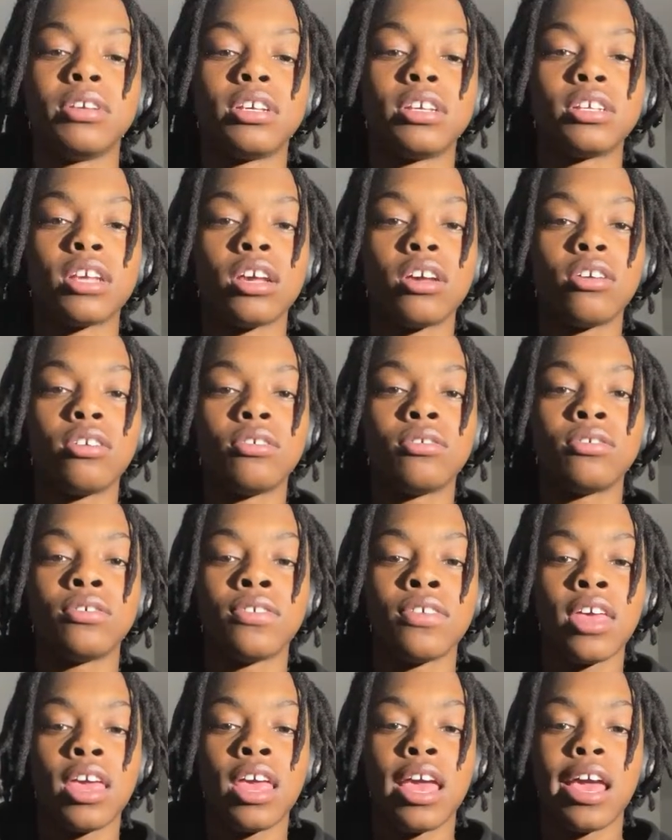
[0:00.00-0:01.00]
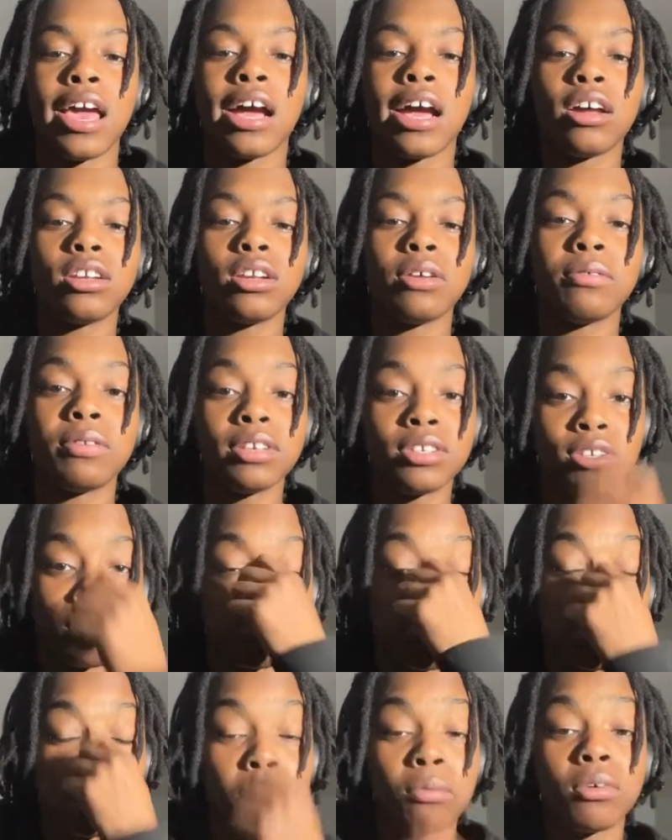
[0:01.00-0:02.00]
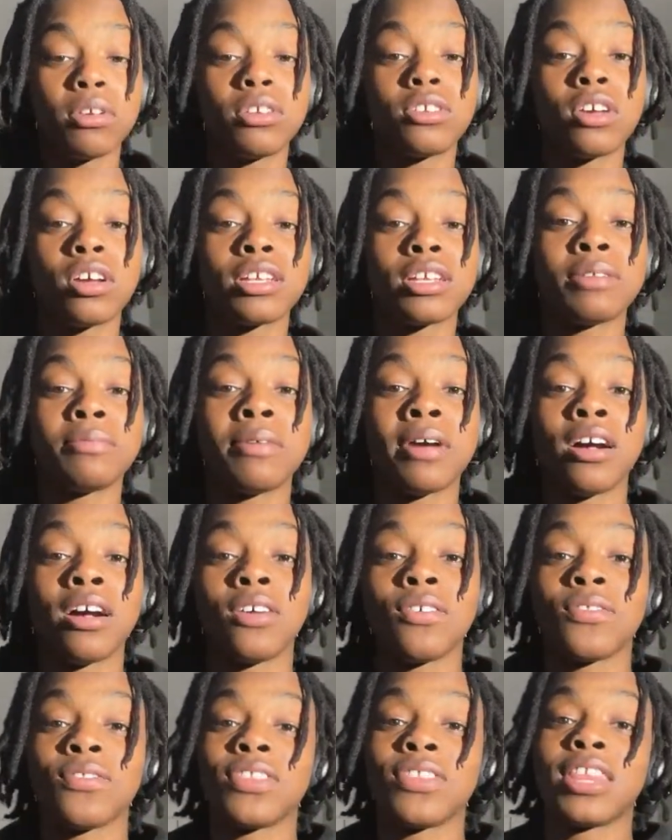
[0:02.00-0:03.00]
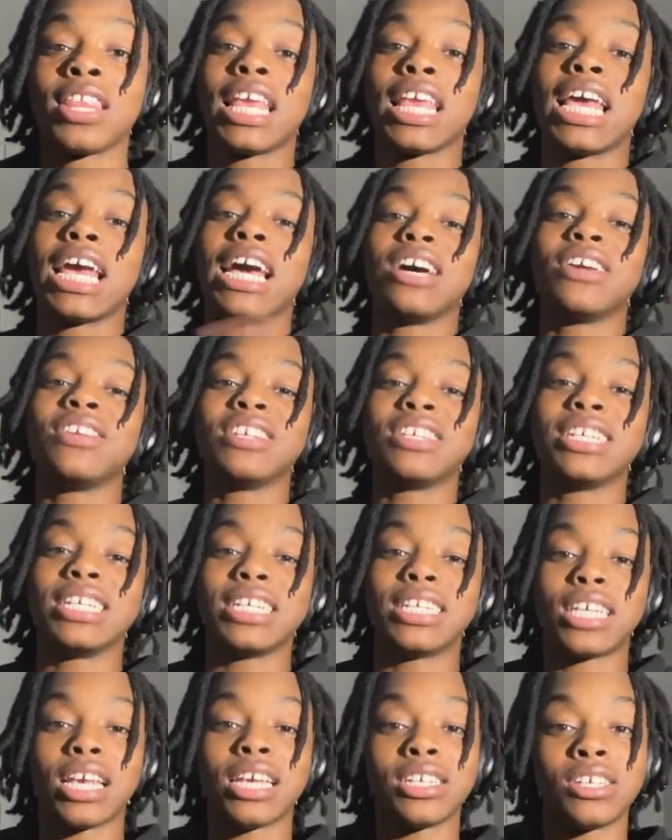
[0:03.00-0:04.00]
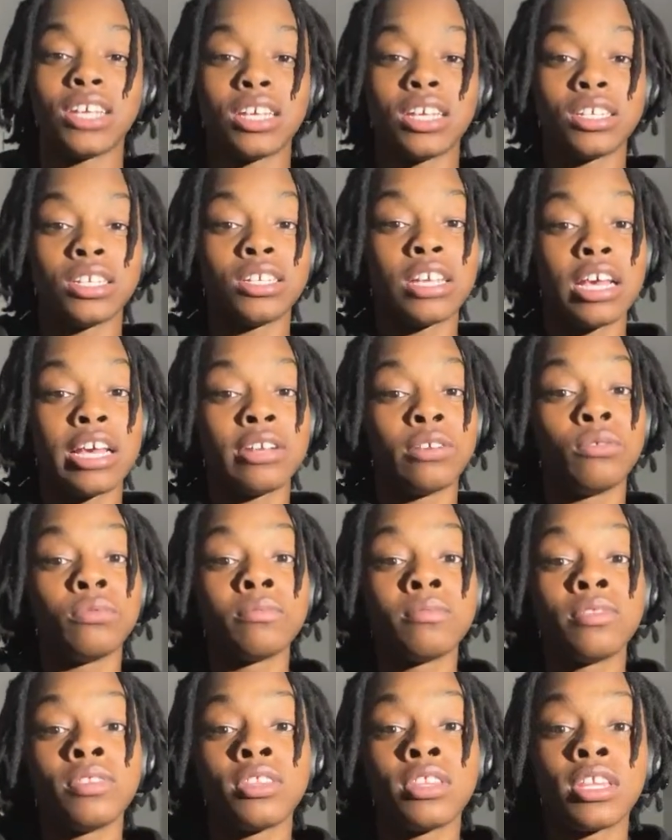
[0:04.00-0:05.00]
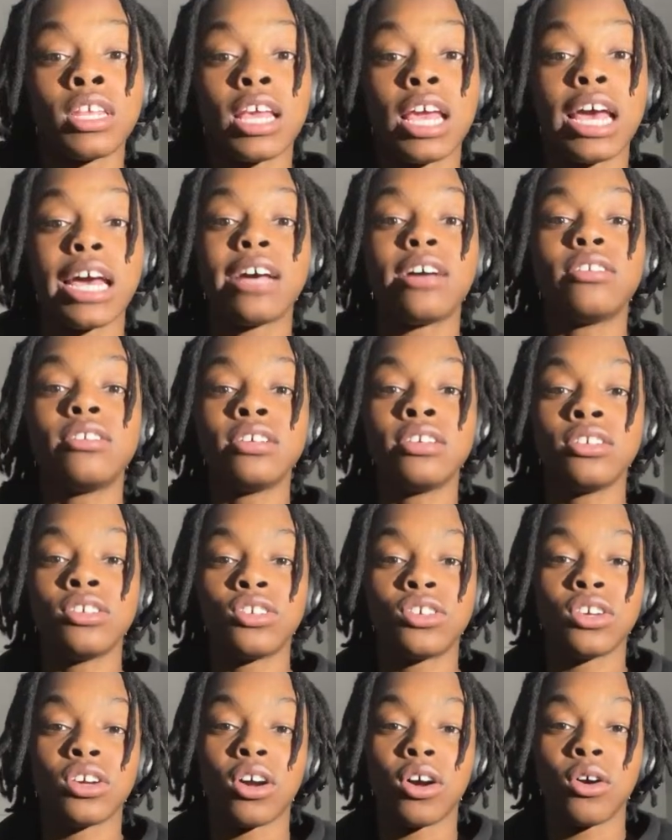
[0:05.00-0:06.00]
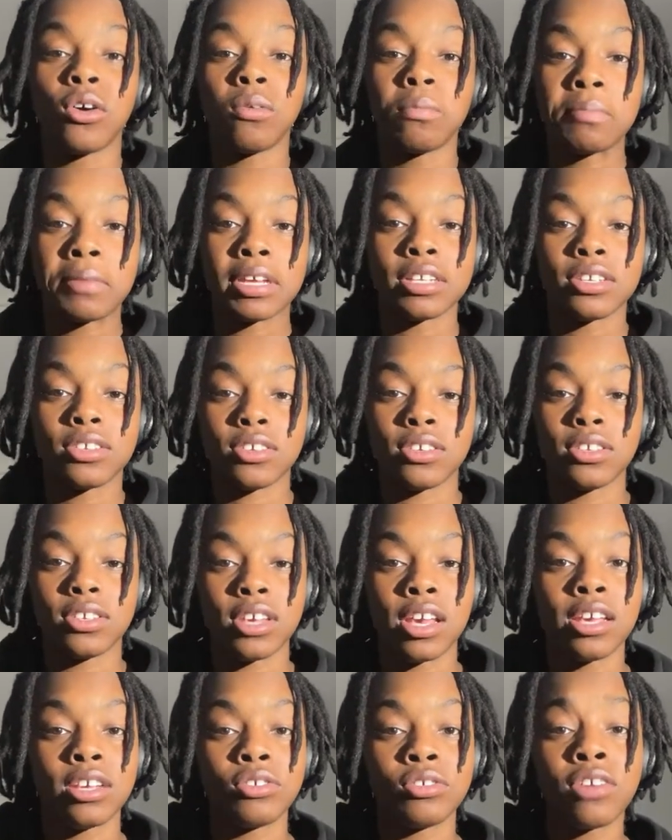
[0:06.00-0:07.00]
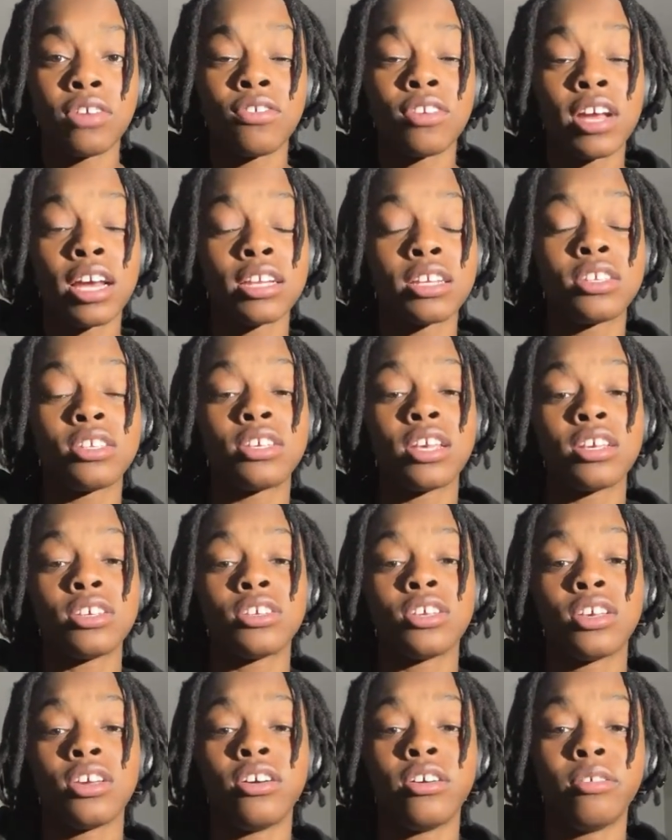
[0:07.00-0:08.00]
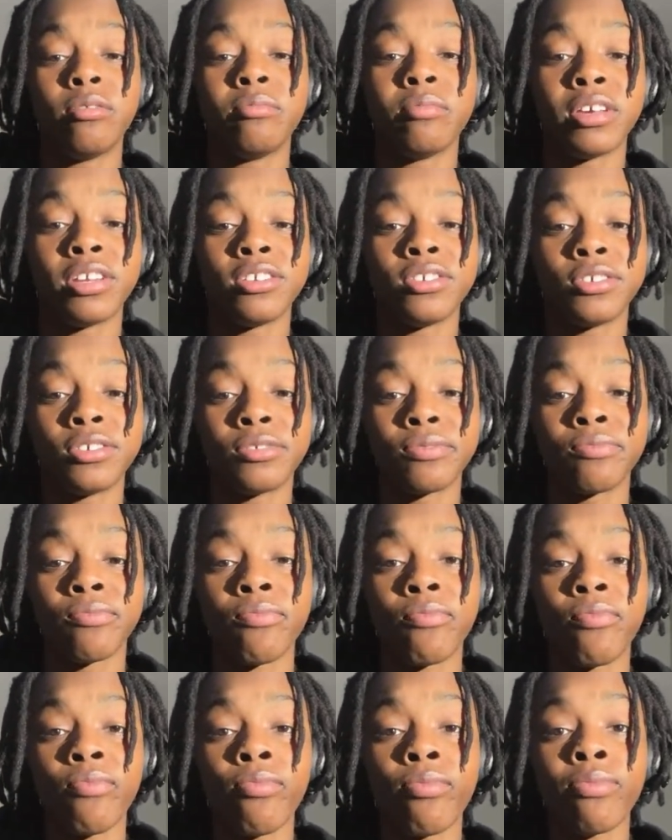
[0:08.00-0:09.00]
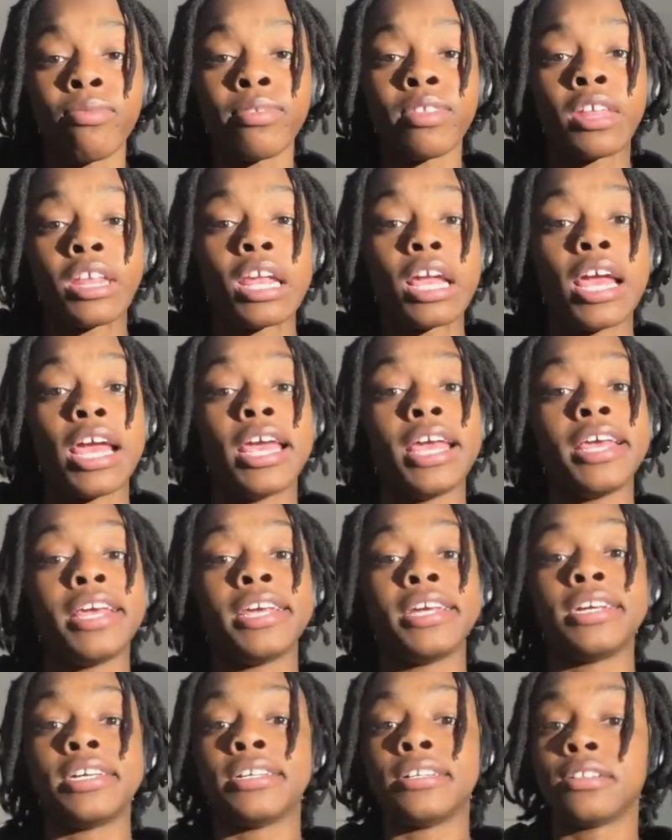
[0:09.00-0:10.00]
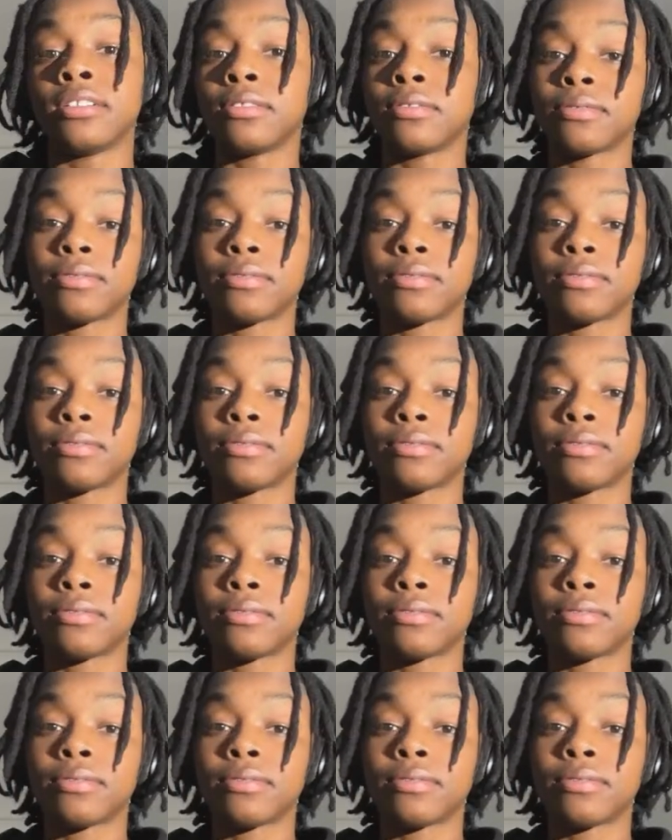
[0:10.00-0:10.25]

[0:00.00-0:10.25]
cause I don't know what we talking about, but we talking about how does it taste? That's the title. How does your own medicine taste? You ever got a taste of your own medicine and